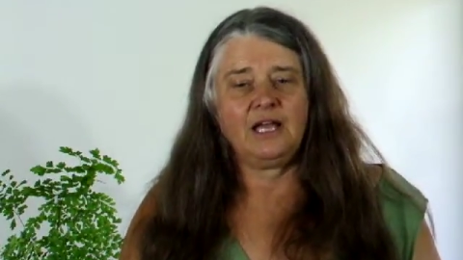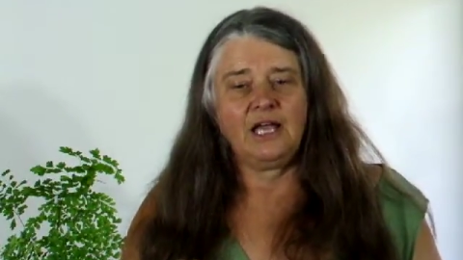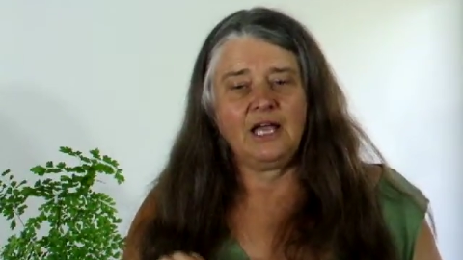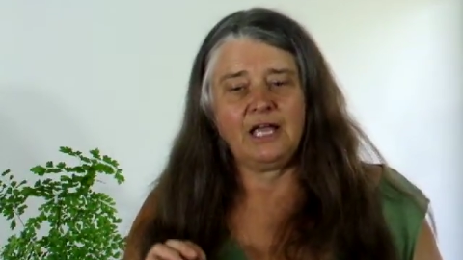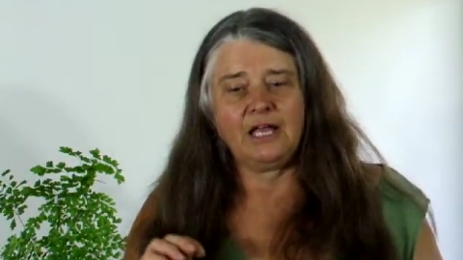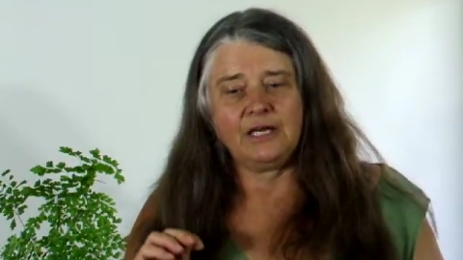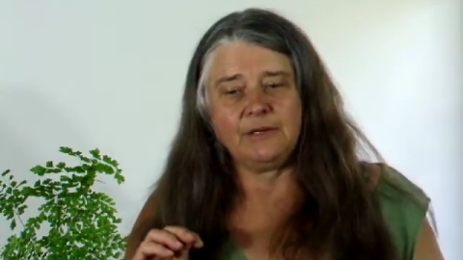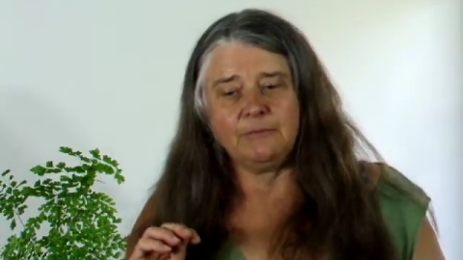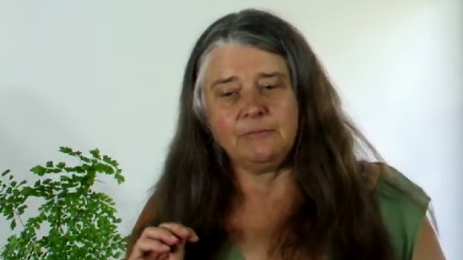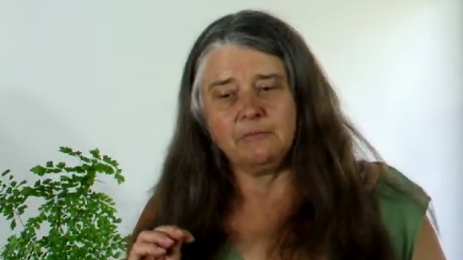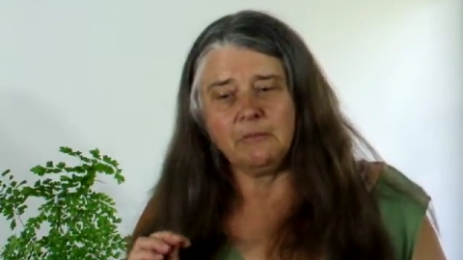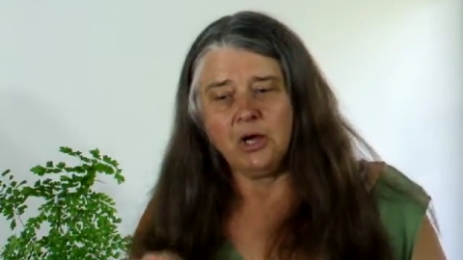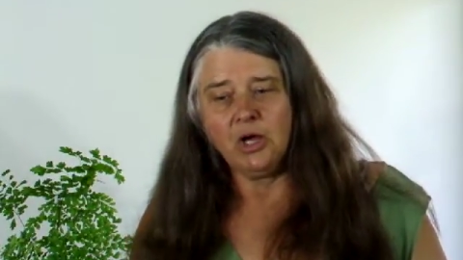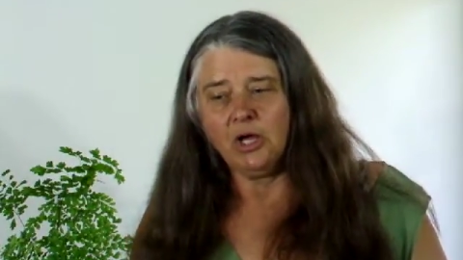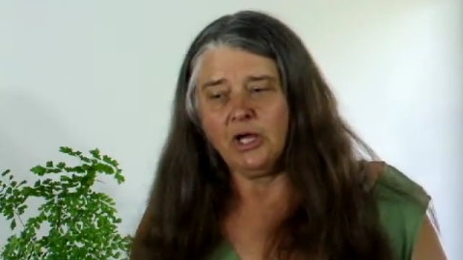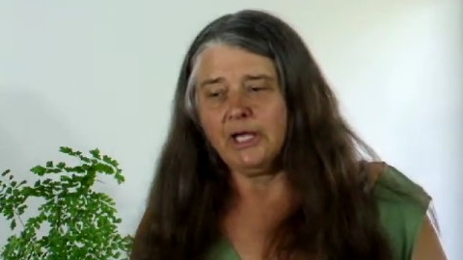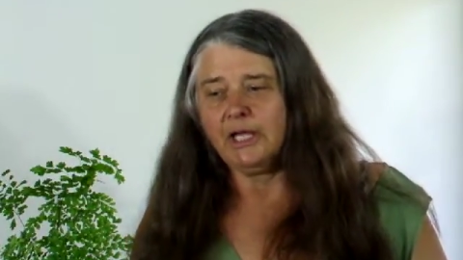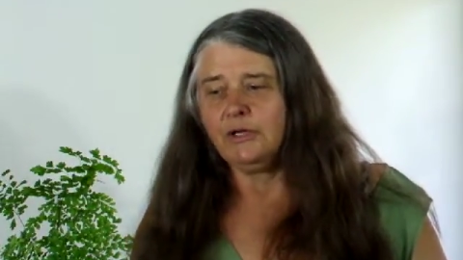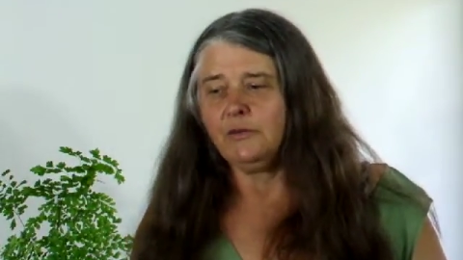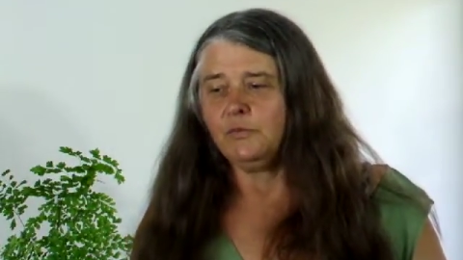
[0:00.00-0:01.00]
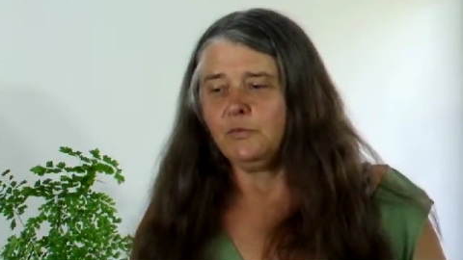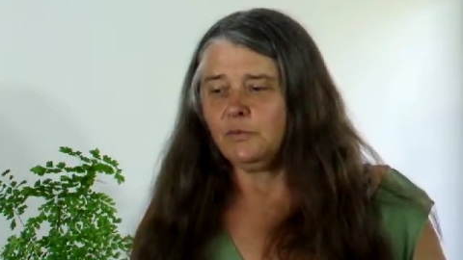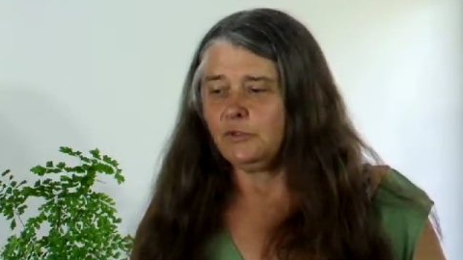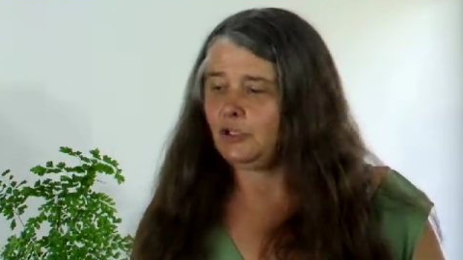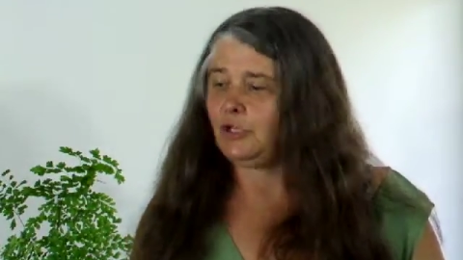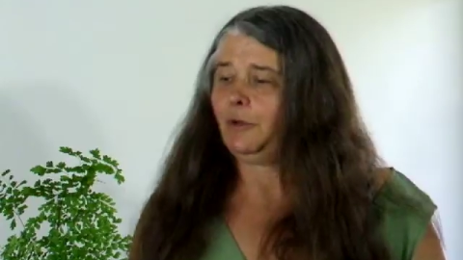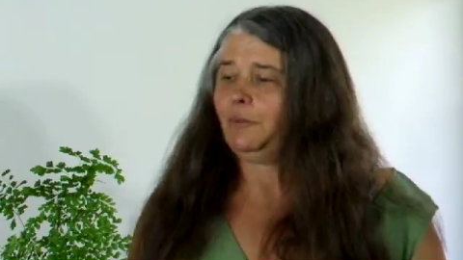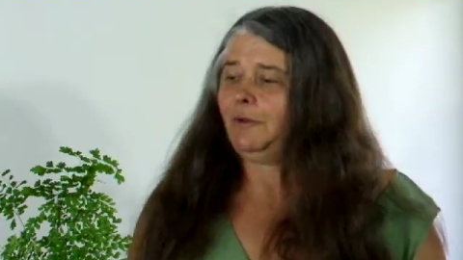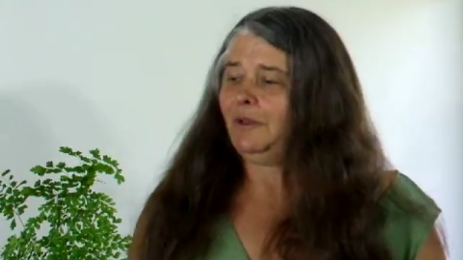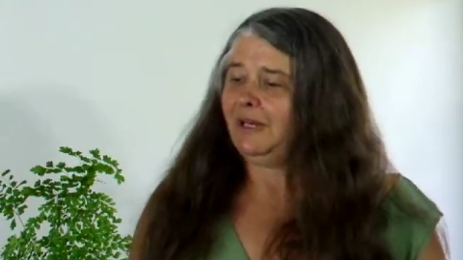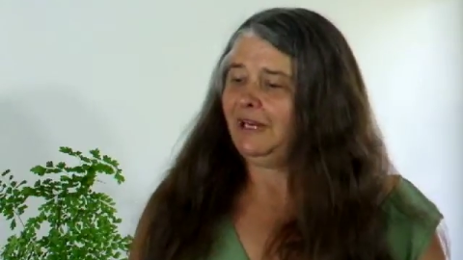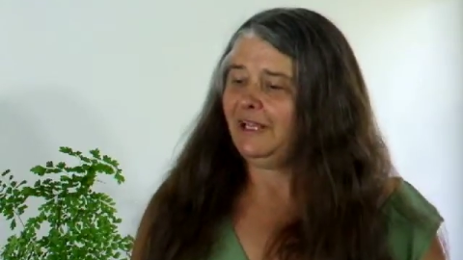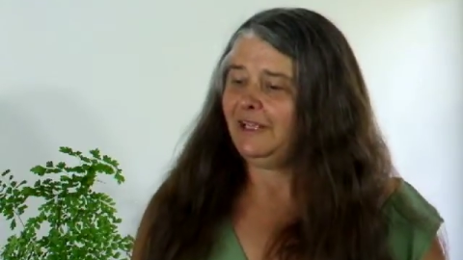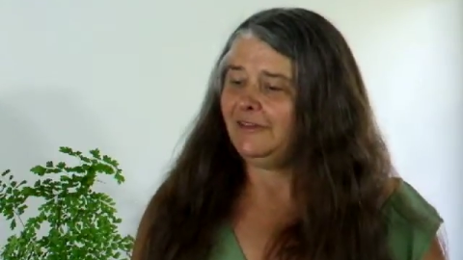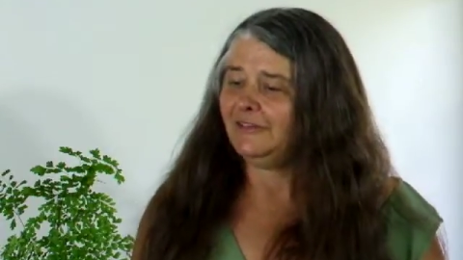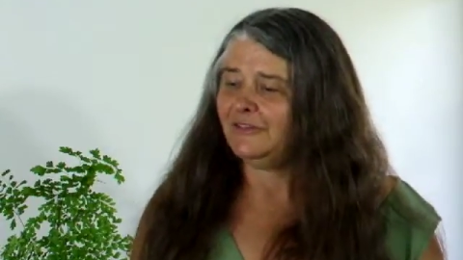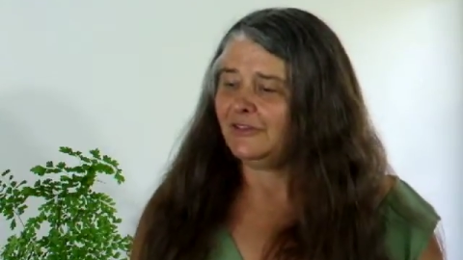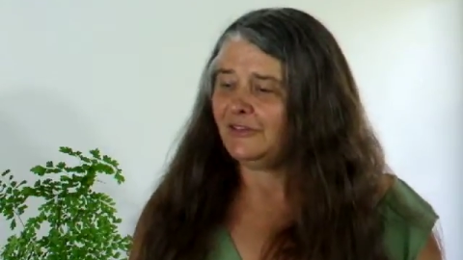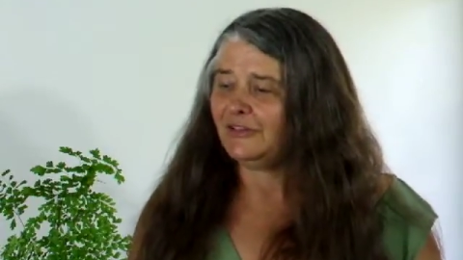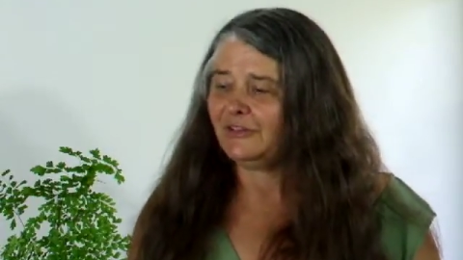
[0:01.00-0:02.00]
And mine, would you
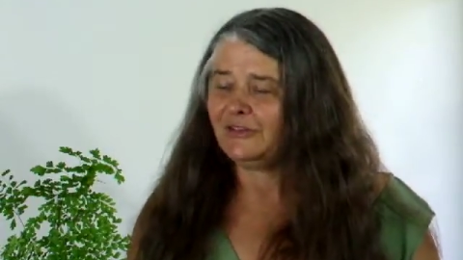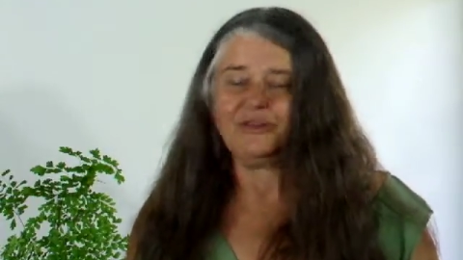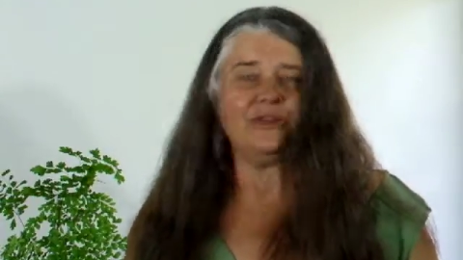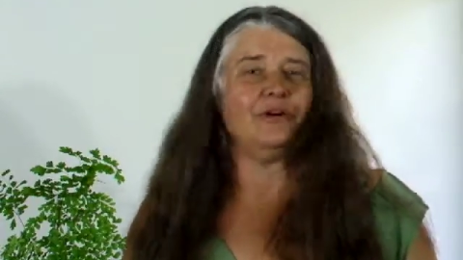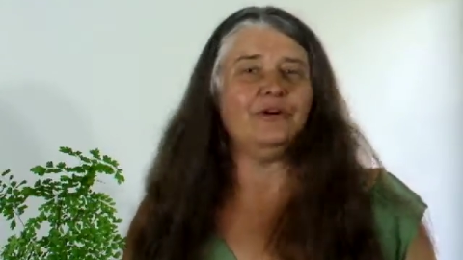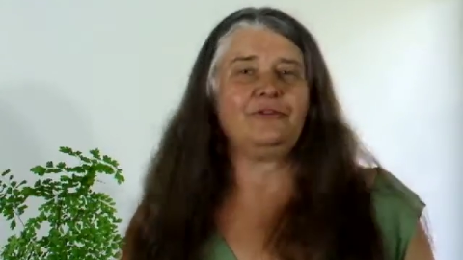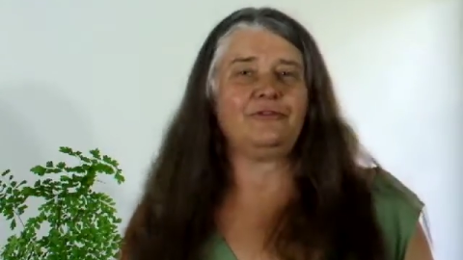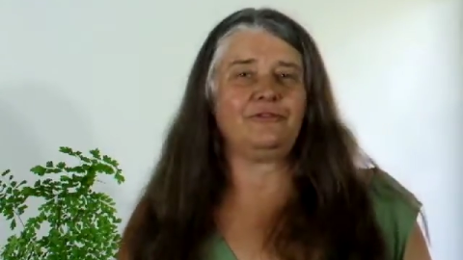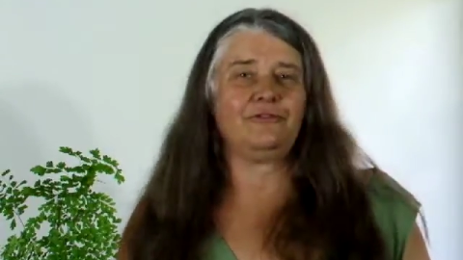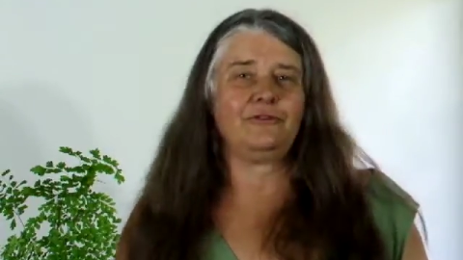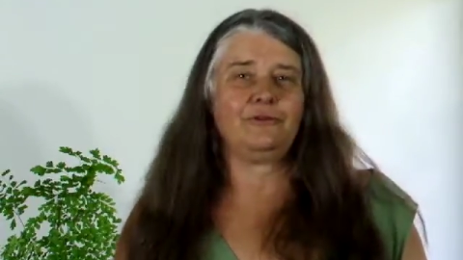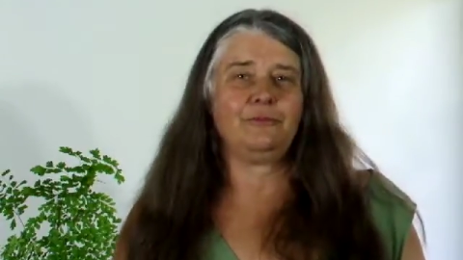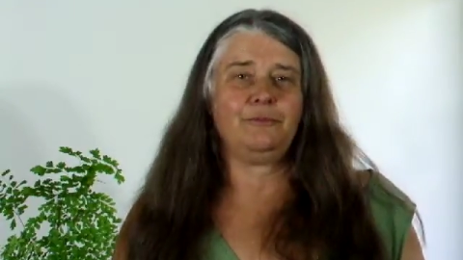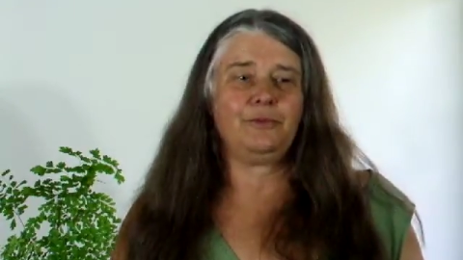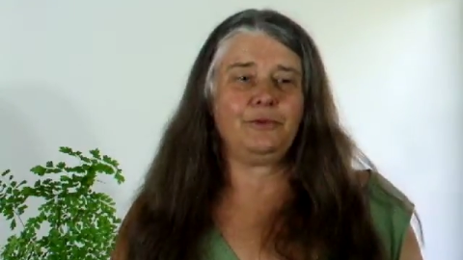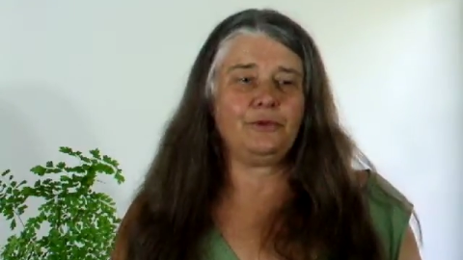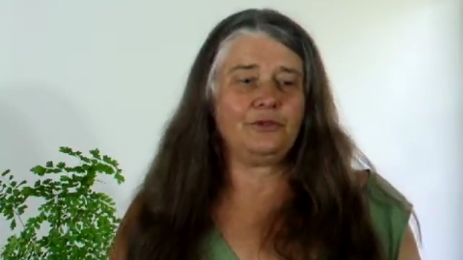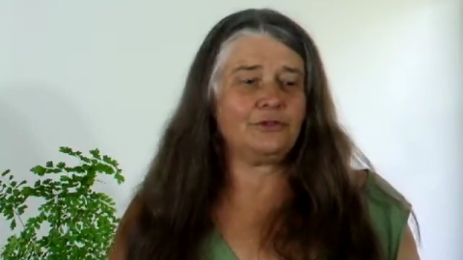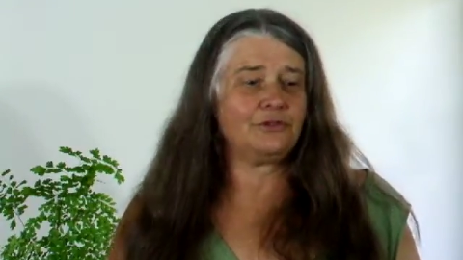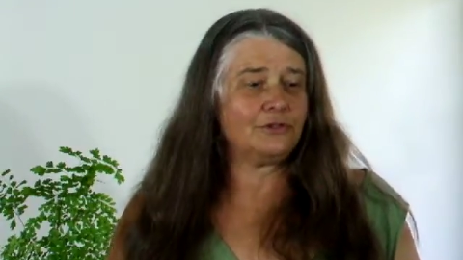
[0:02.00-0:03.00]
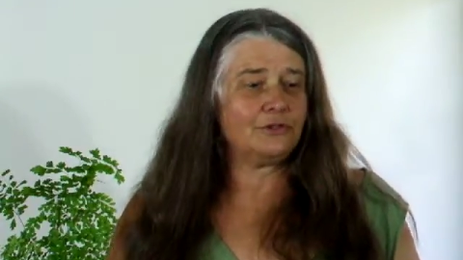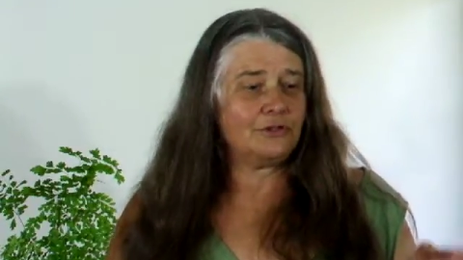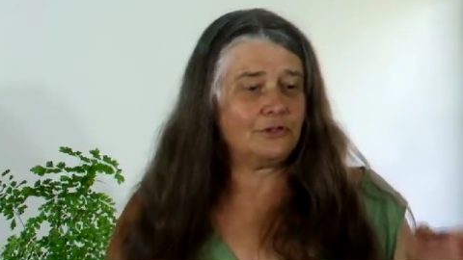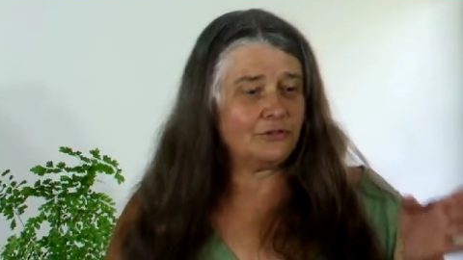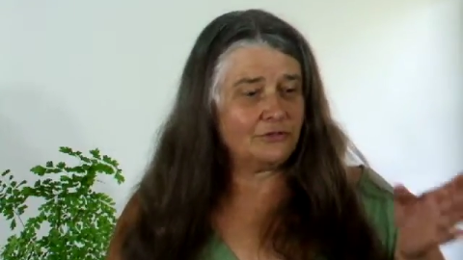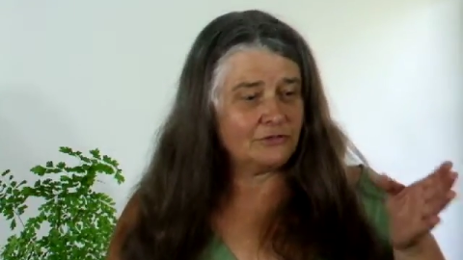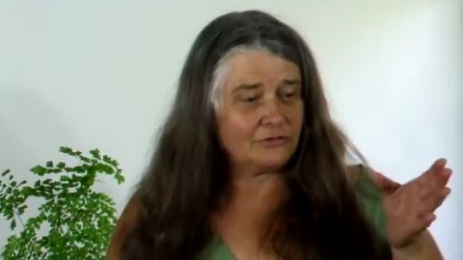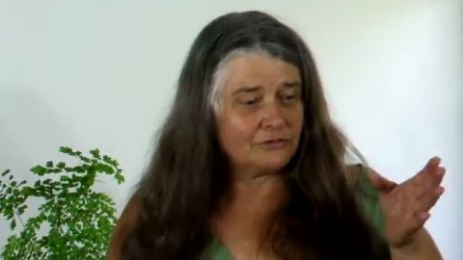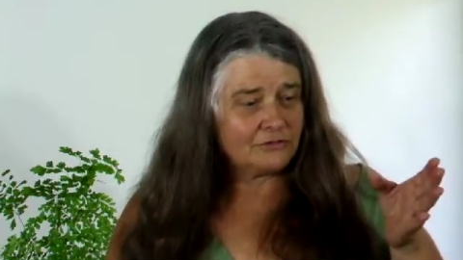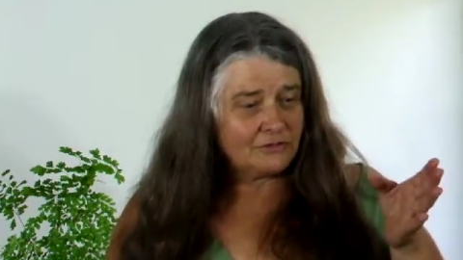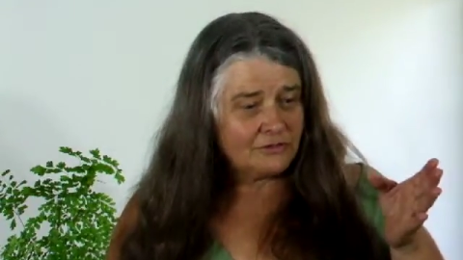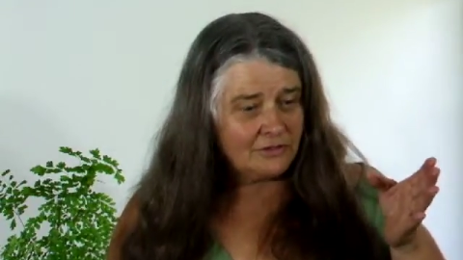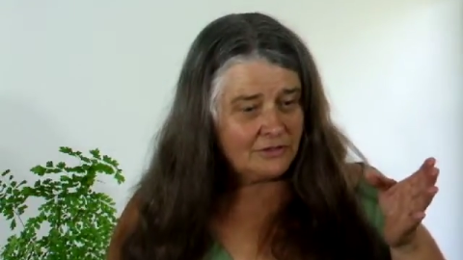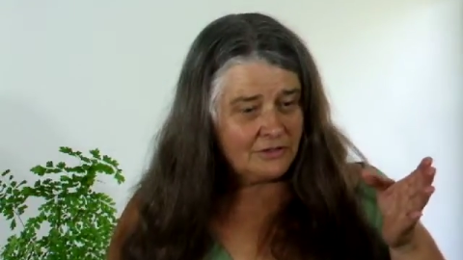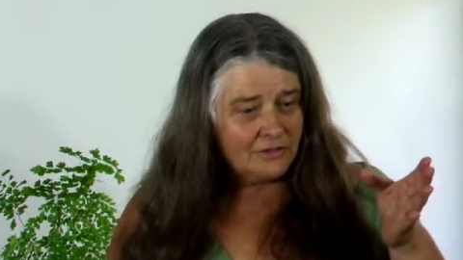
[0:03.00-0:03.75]
believe it or not, for a person who's